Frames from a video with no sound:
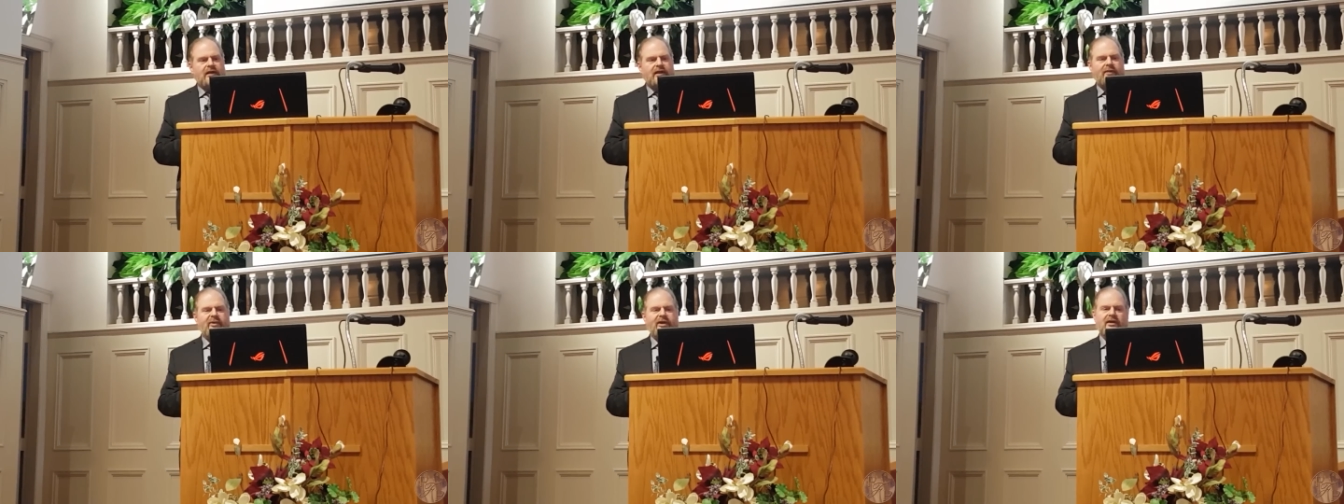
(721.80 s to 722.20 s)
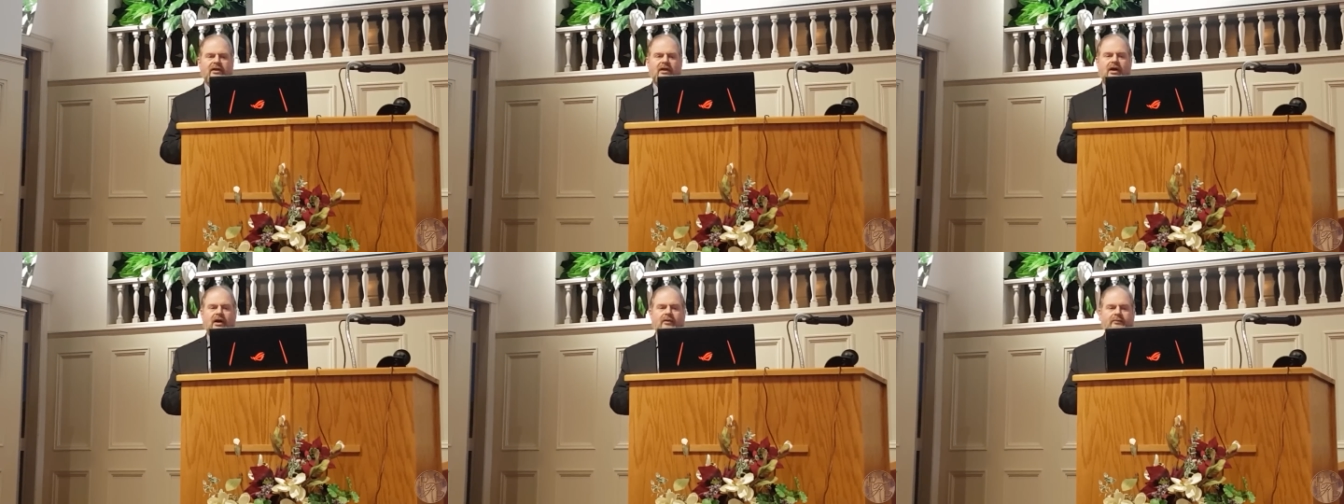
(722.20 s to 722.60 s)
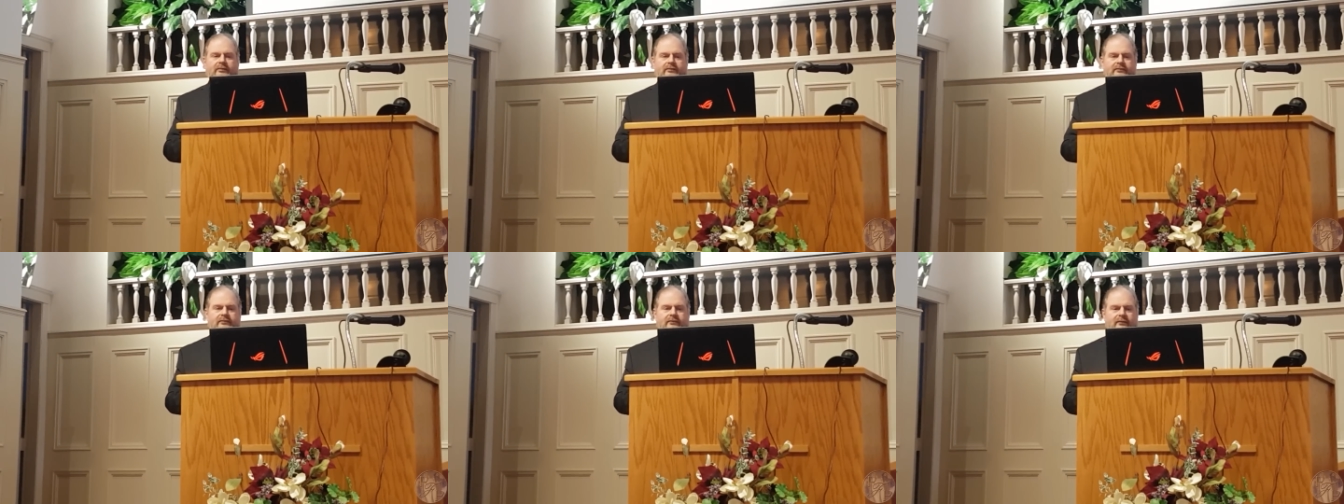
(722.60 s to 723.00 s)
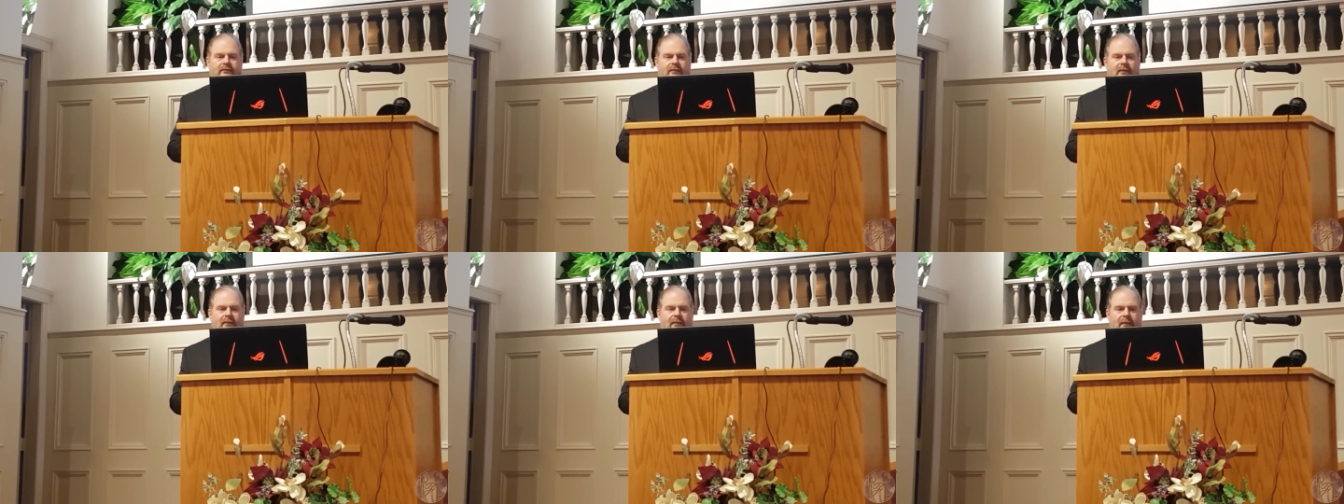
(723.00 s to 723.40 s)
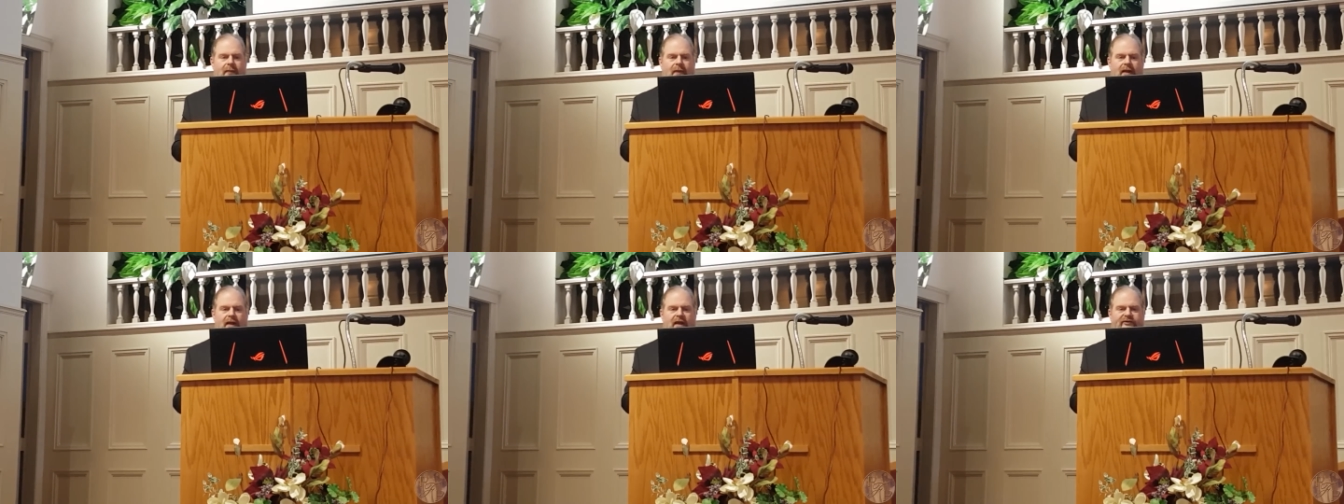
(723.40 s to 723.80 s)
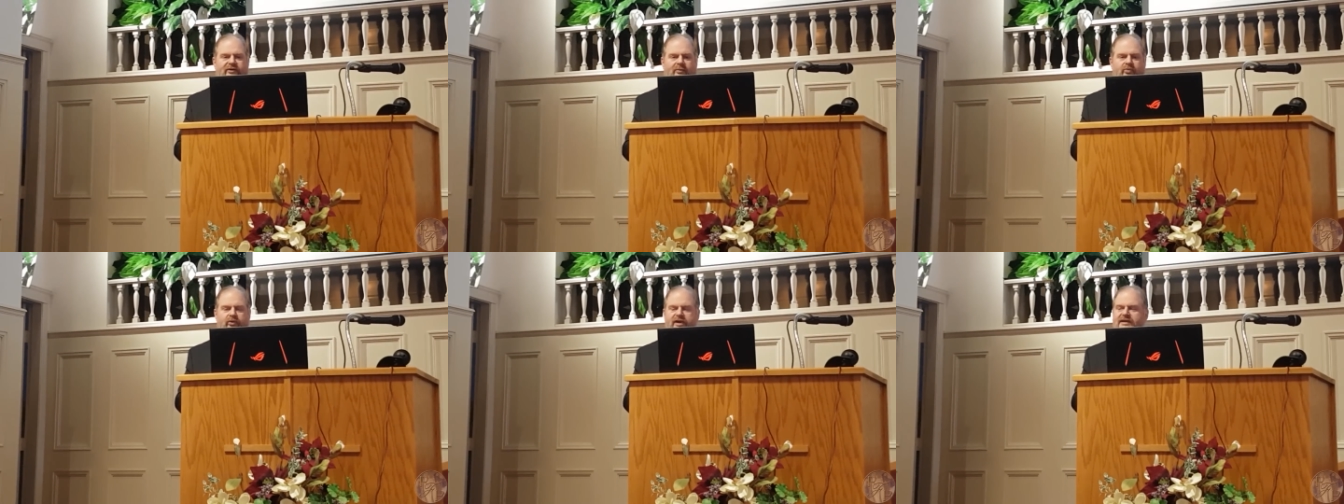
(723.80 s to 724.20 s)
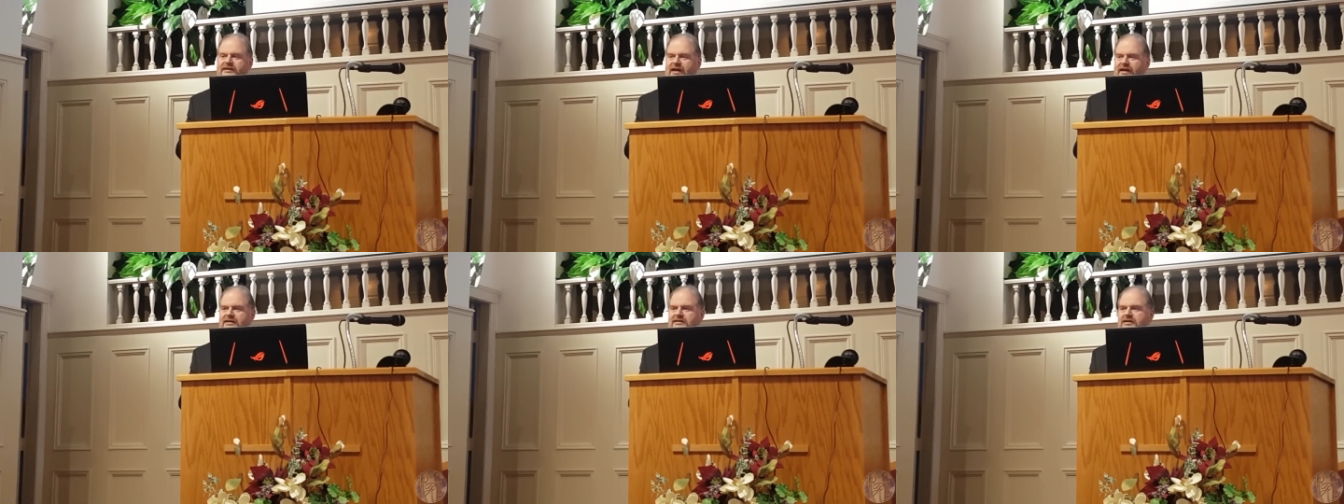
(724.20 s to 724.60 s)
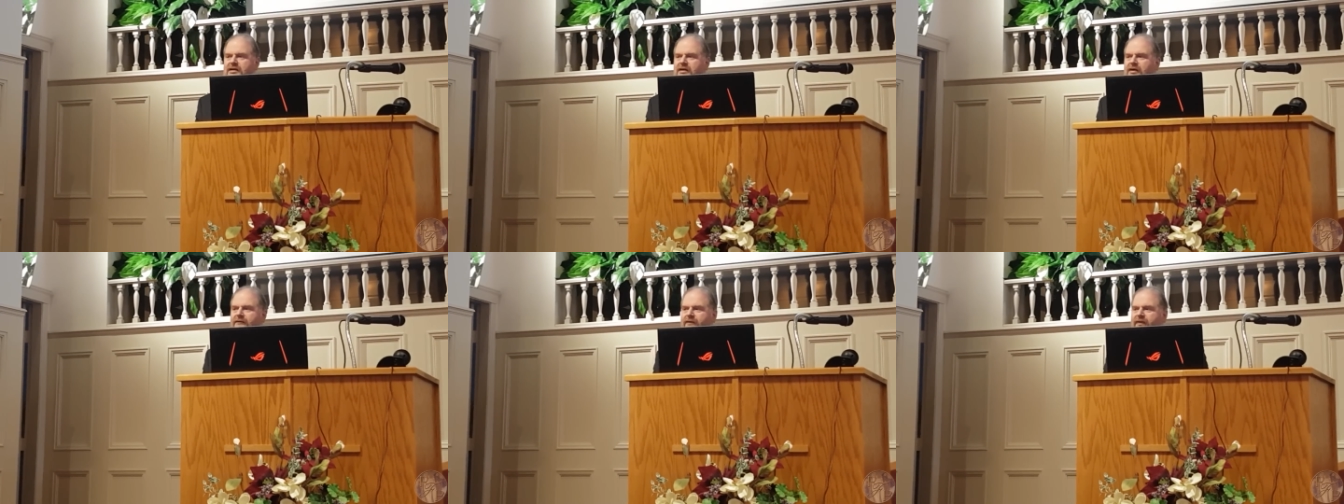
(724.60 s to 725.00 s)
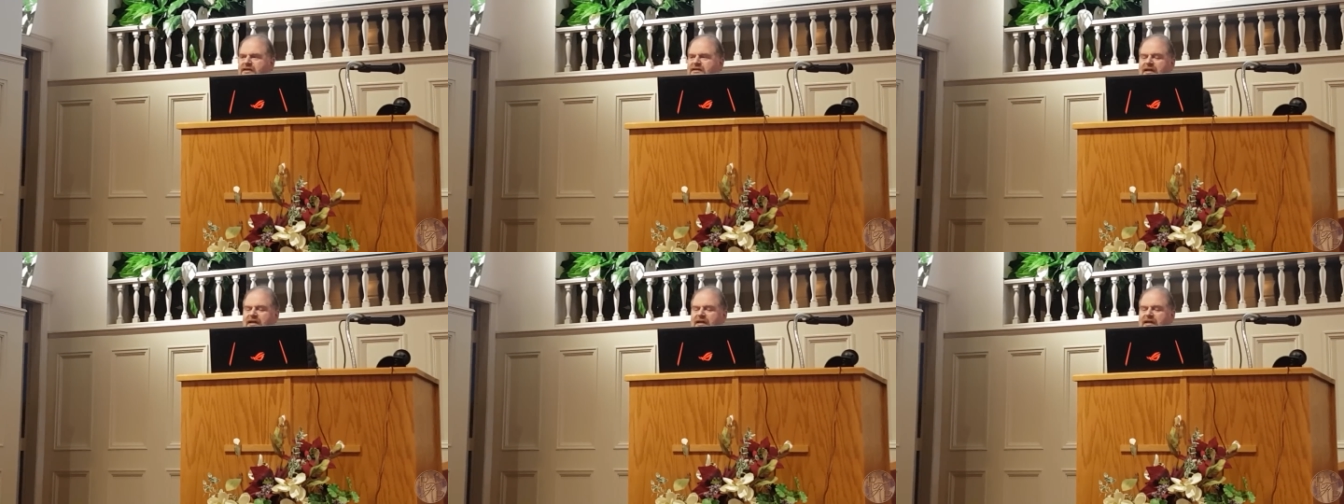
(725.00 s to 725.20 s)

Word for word: climate alarm, it's a pretext for the